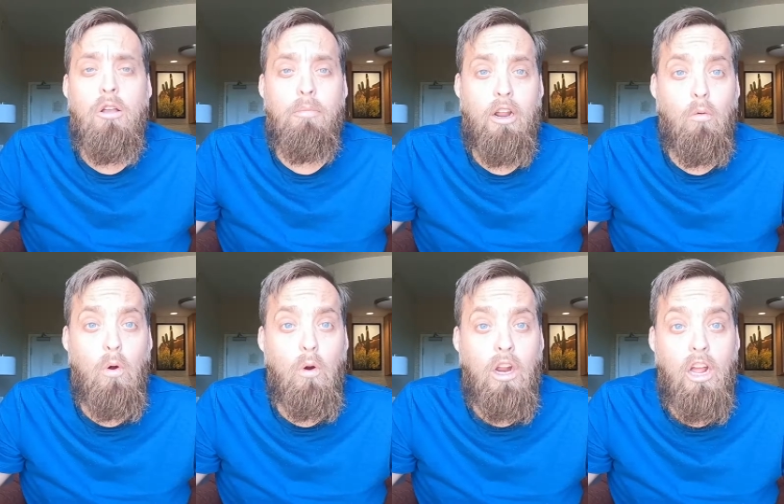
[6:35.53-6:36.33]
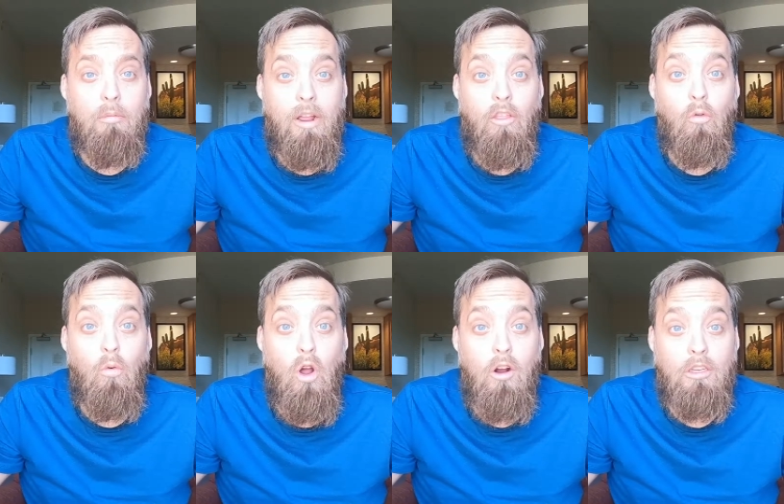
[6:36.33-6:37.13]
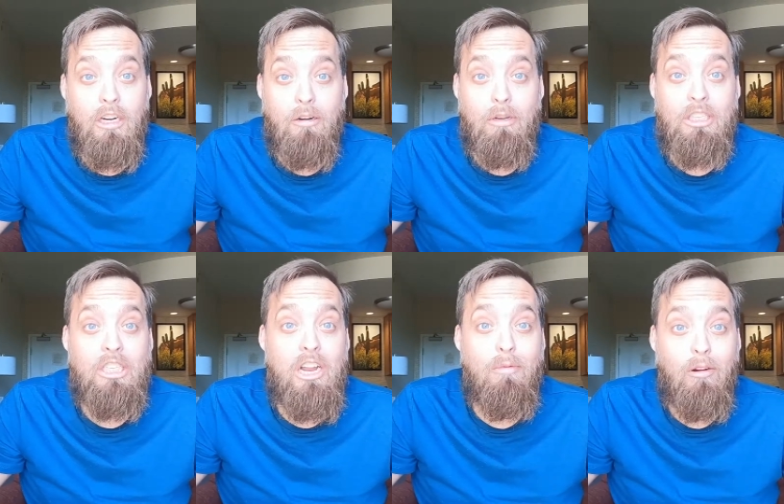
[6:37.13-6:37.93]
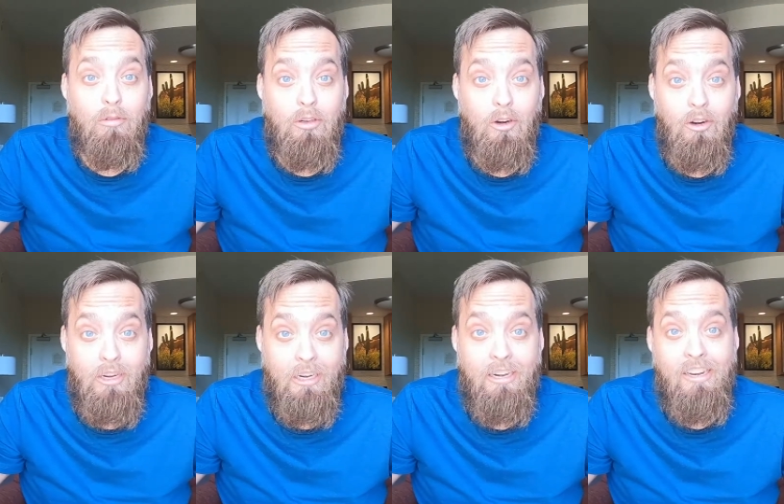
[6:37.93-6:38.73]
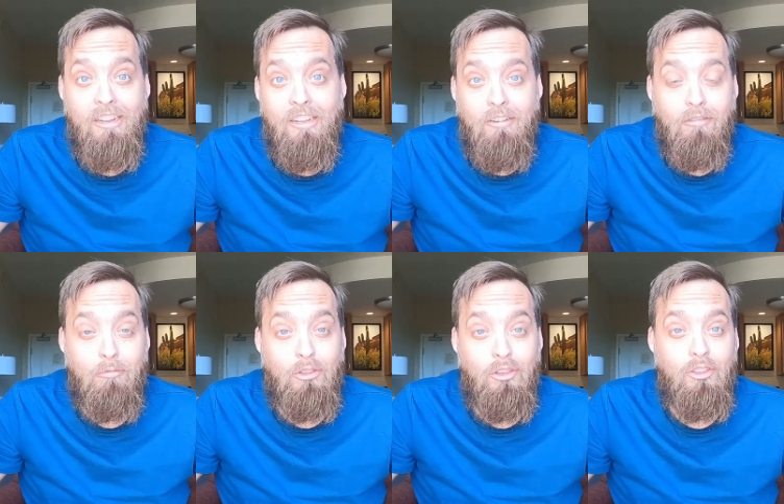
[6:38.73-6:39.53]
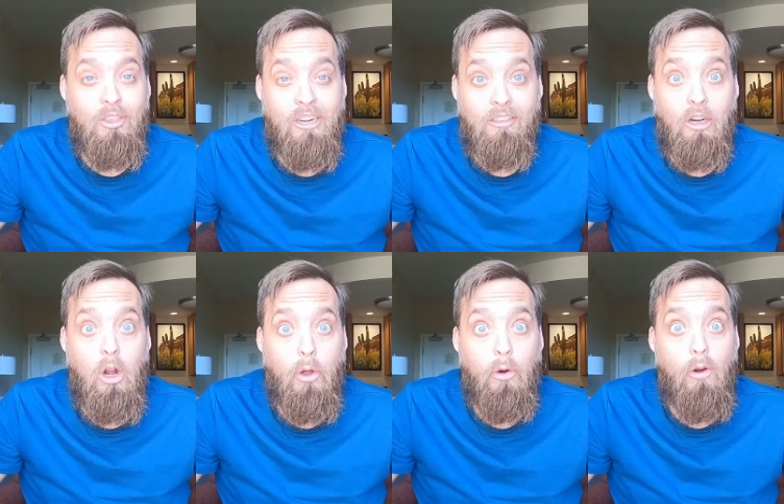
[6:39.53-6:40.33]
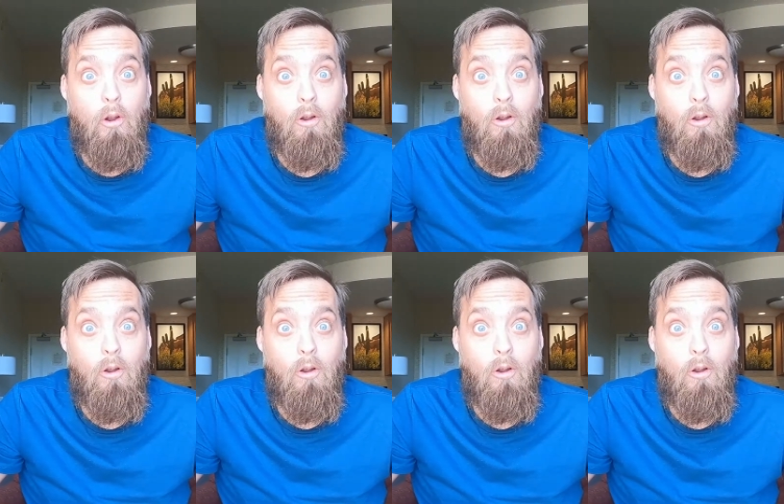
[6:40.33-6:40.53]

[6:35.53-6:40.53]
but I woke up and the wrong side of my stomach was hurting from surgery and I was like, oh no,